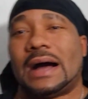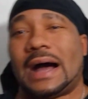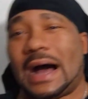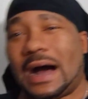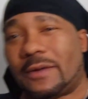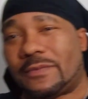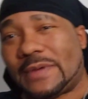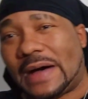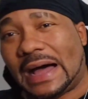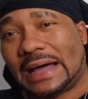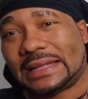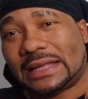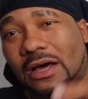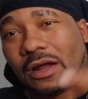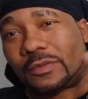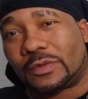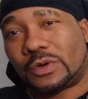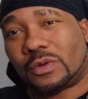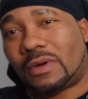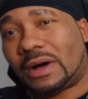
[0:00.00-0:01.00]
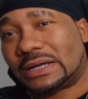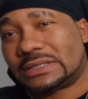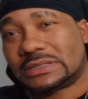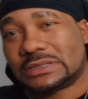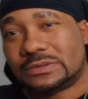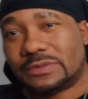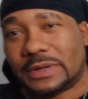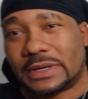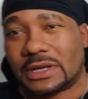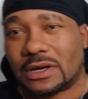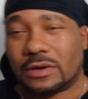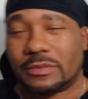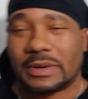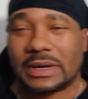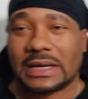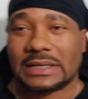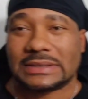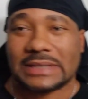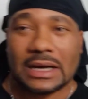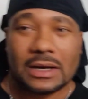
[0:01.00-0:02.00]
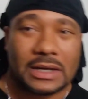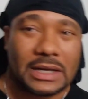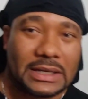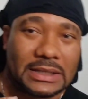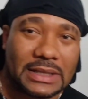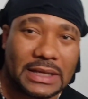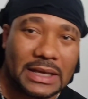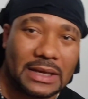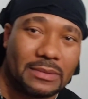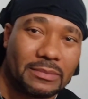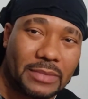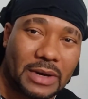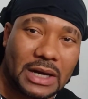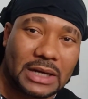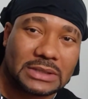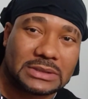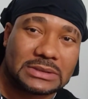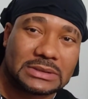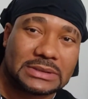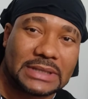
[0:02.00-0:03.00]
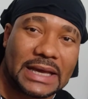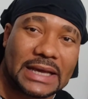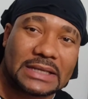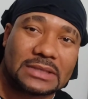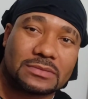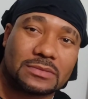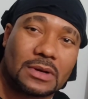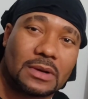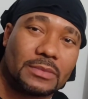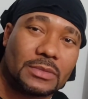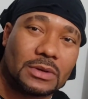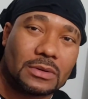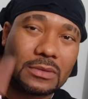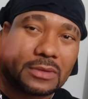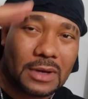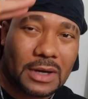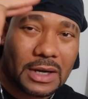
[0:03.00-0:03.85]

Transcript: I'll find out if you watch this video because I'll get the inbox text from you.